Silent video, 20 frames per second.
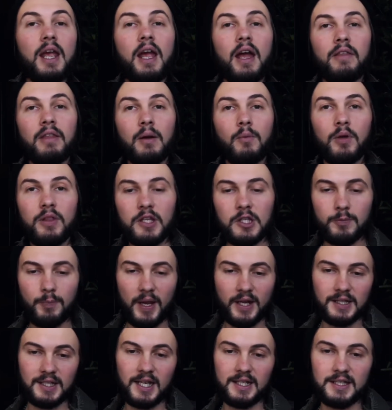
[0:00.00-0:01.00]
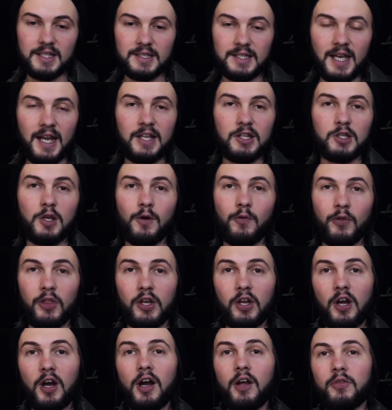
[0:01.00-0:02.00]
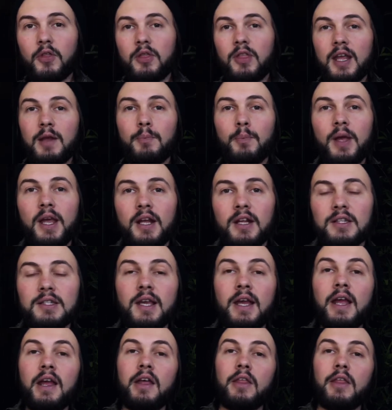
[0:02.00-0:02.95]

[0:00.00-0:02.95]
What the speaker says: and then when the spectator turns over the card that they picked,